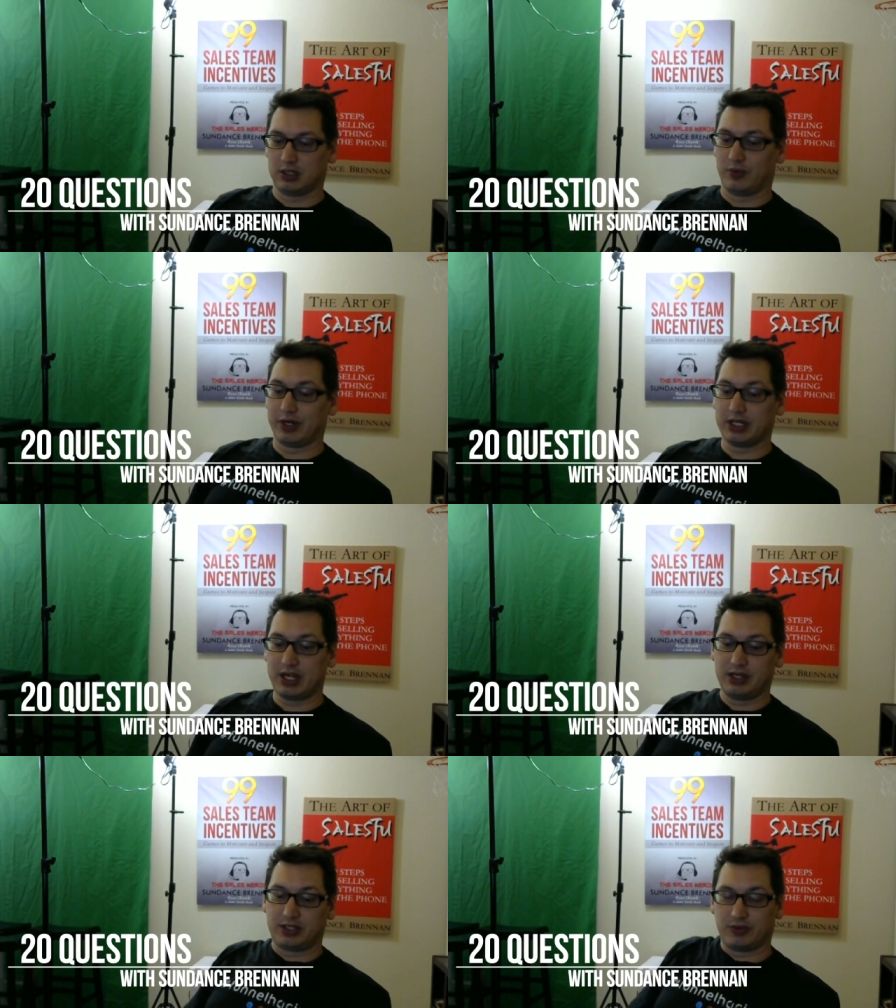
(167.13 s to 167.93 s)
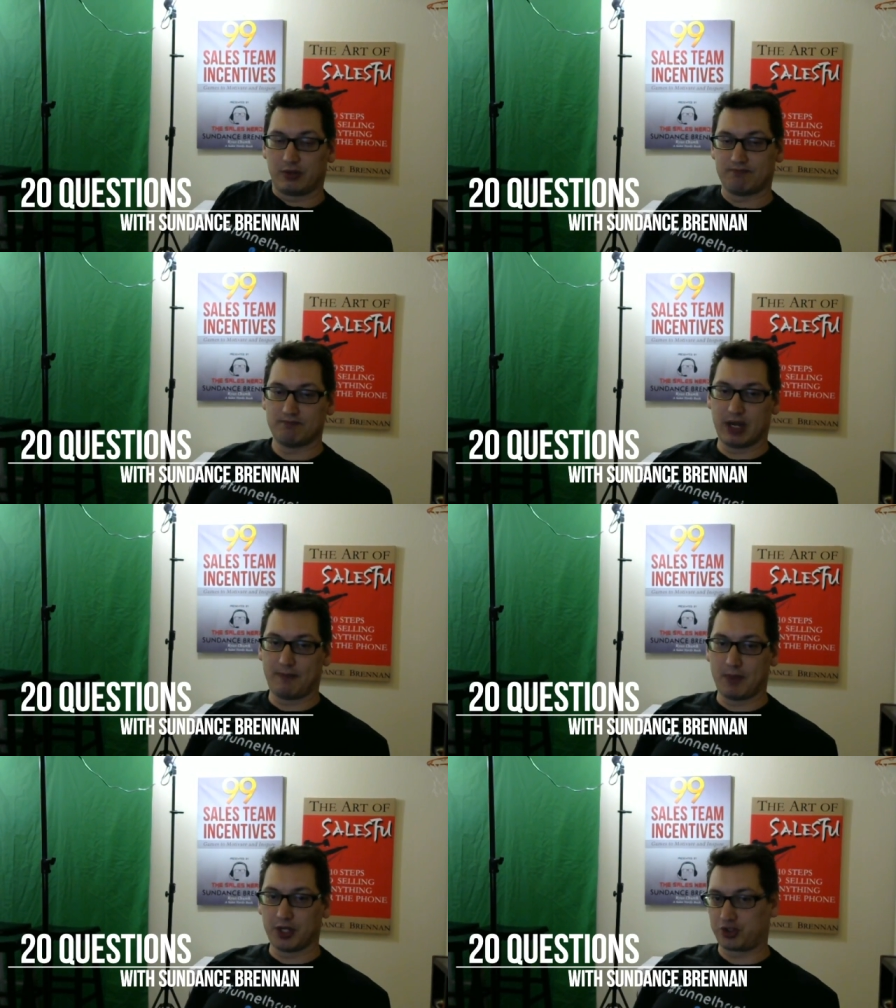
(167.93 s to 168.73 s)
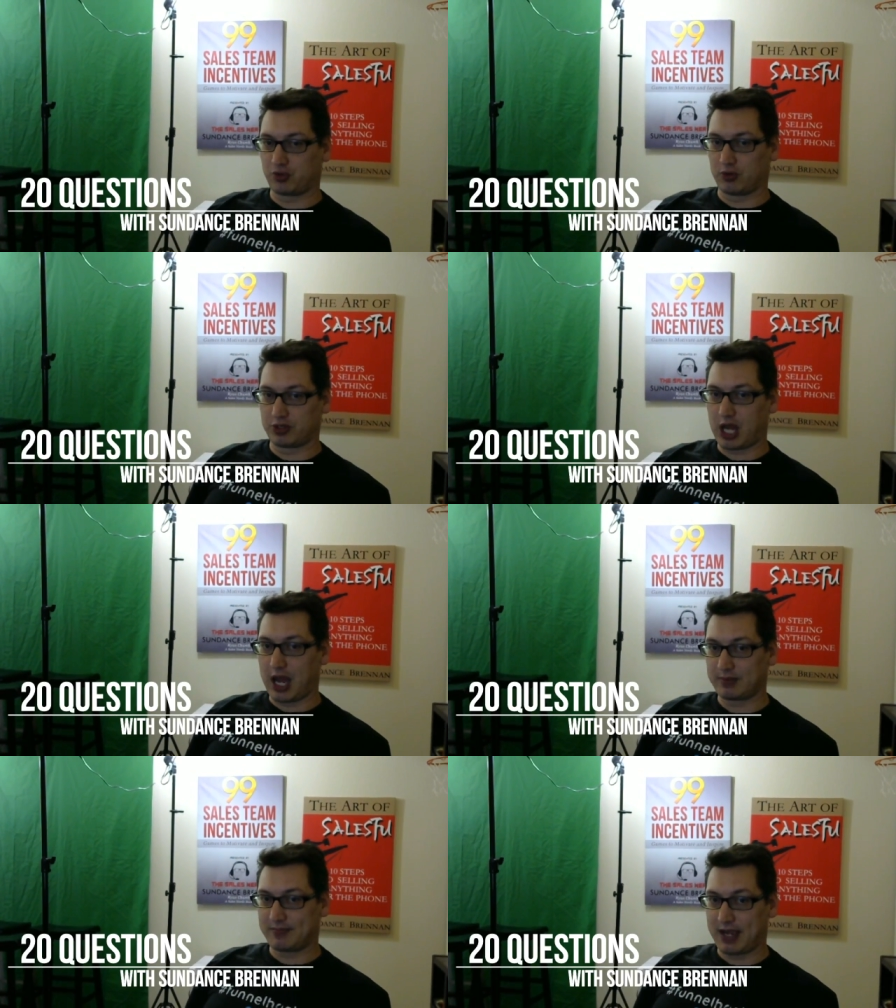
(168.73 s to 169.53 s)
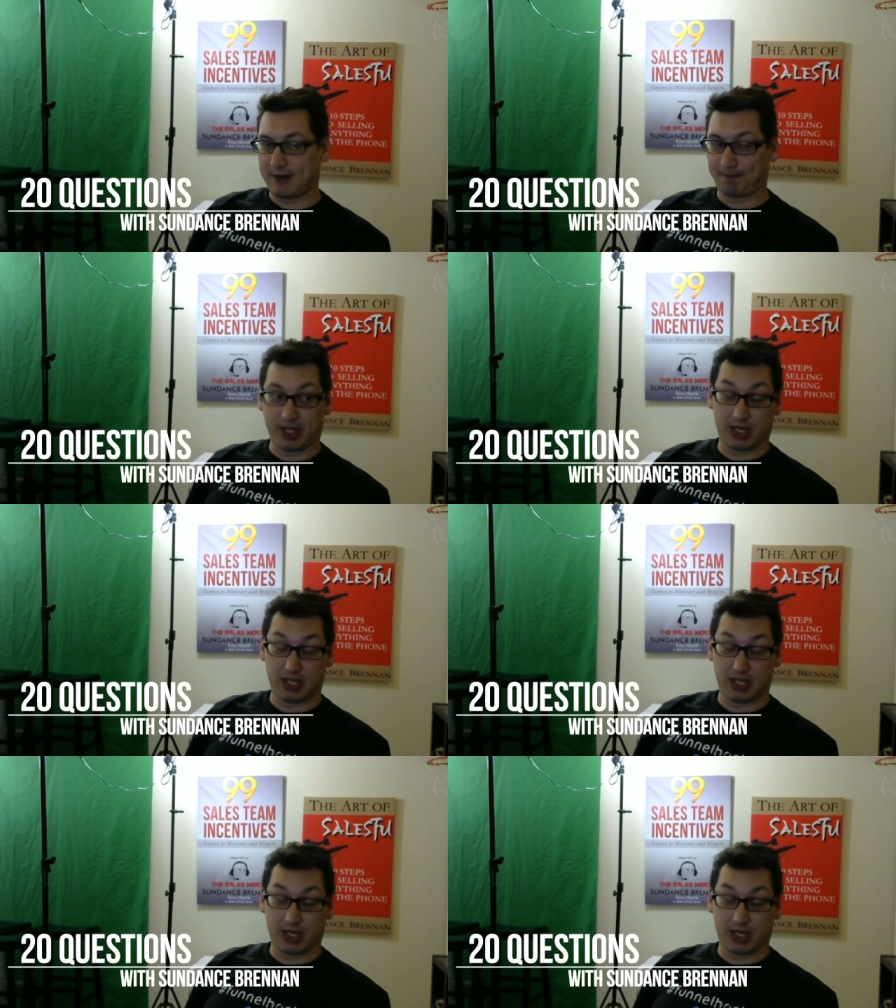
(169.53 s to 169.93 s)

what he needed to in a much shorter time span,